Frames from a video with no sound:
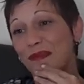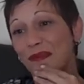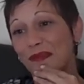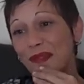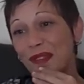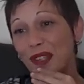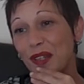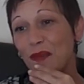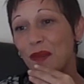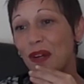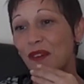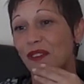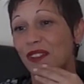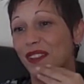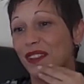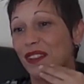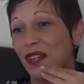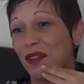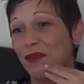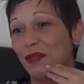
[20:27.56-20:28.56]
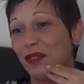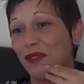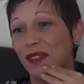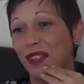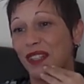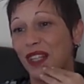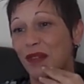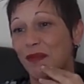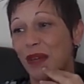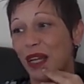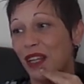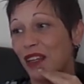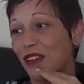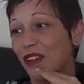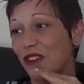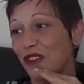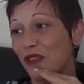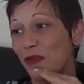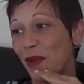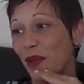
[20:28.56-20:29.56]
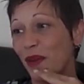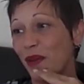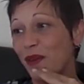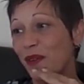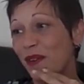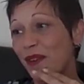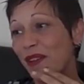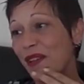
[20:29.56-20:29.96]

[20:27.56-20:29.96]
They're worried that I'm going to end up back in hospital,